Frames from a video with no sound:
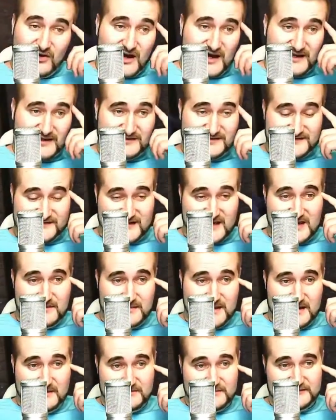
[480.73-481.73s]
I can say
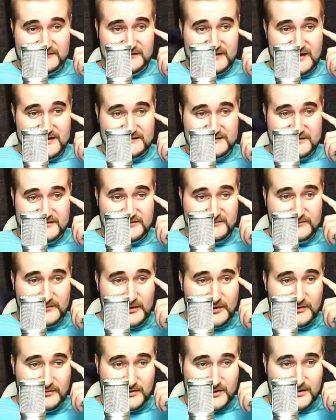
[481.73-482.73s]
about Precise at the
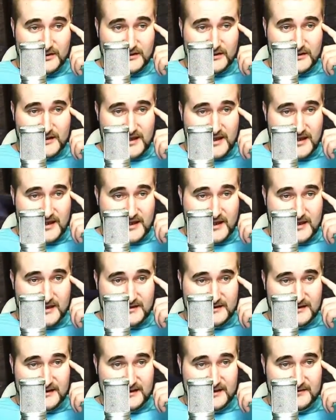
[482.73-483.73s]
moment.
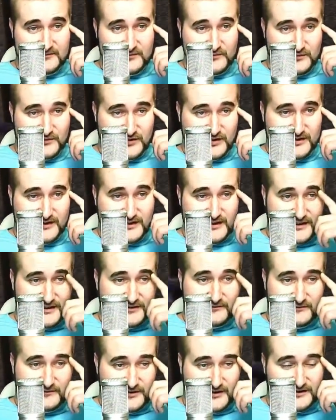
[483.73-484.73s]
And it really
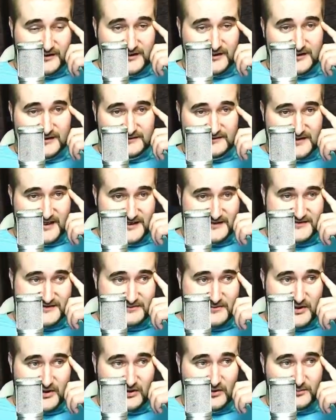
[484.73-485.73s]
needs
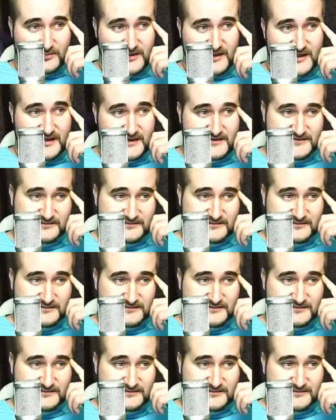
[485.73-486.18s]
some help and is